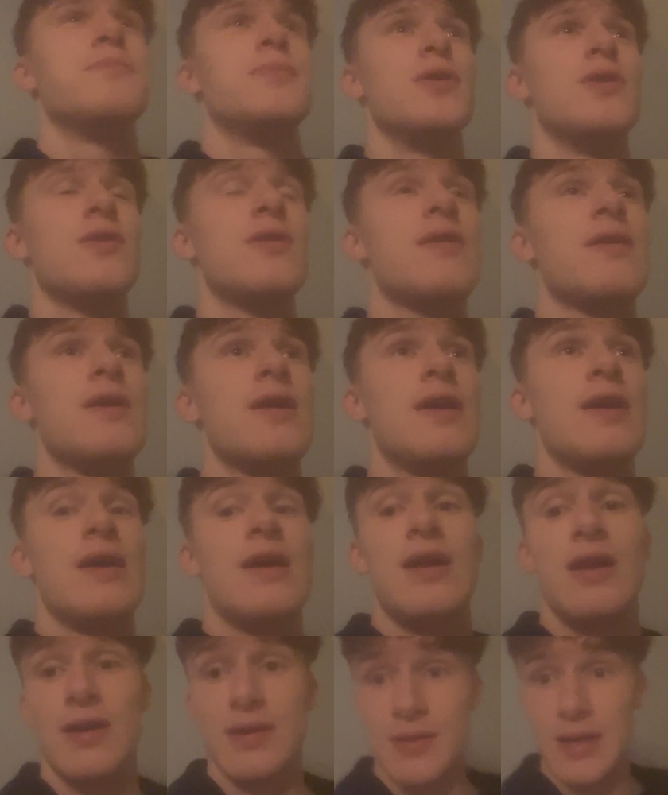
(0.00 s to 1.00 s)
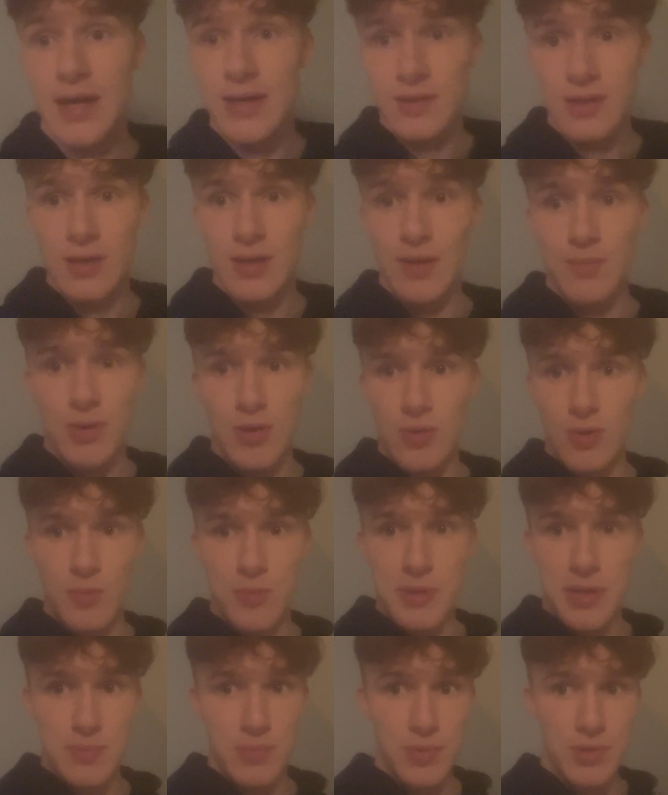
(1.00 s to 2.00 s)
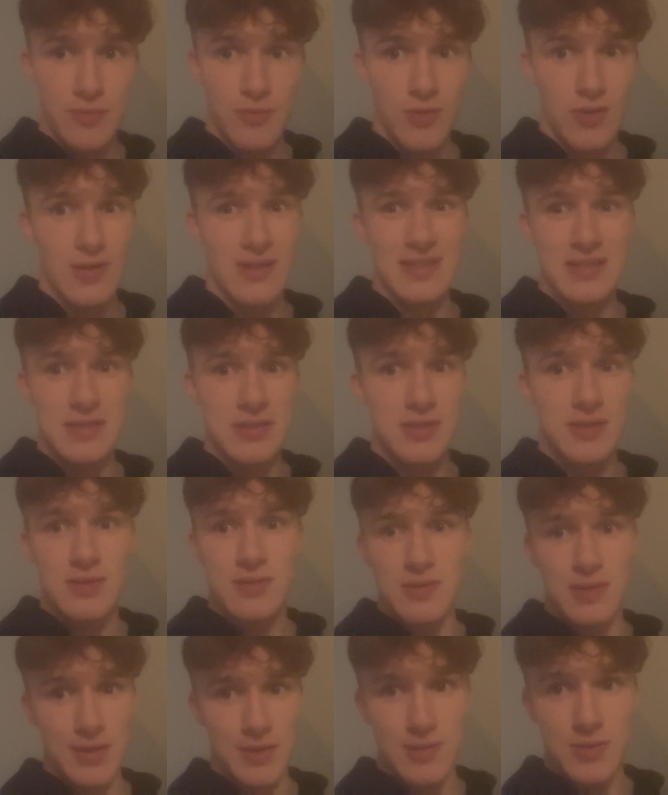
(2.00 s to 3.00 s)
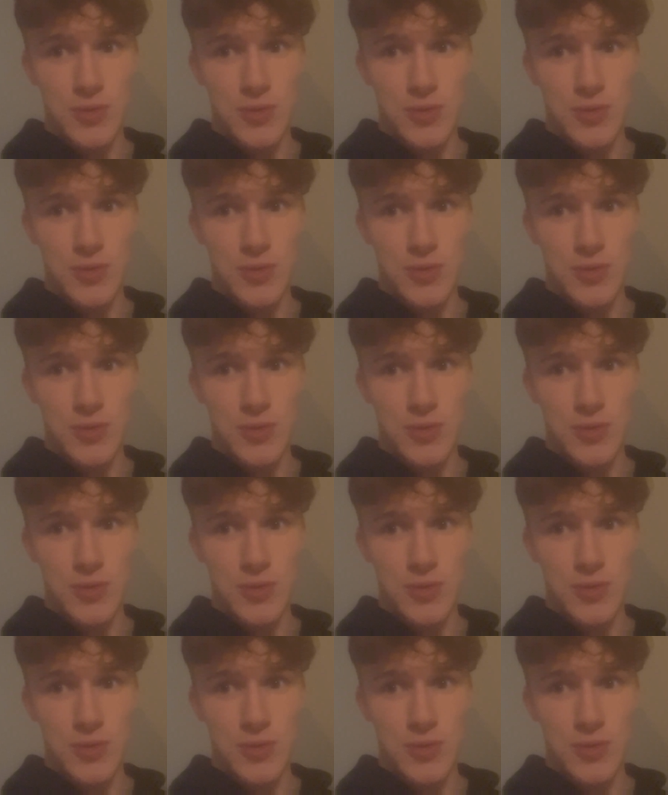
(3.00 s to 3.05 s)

But like technically I'm not going to make money for at least like